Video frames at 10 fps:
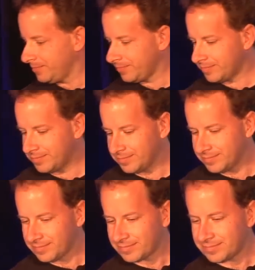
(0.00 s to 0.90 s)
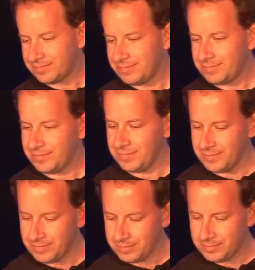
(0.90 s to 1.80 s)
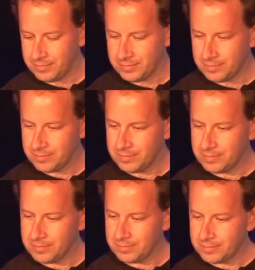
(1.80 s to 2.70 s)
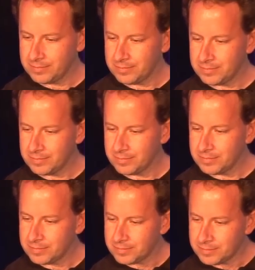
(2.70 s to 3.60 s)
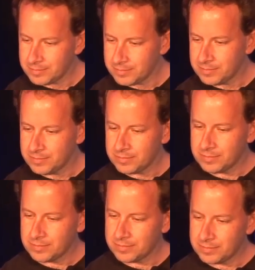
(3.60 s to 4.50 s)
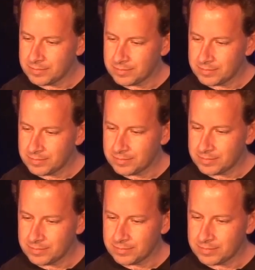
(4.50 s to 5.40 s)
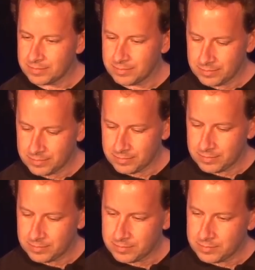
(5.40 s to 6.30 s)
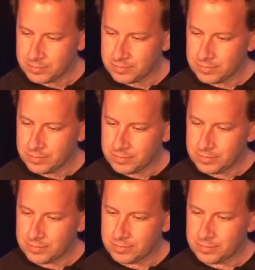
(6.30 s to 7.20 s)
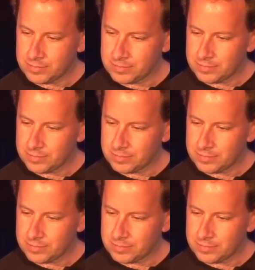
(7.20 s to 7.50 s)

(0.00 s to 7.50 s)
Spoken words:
(no one is talking)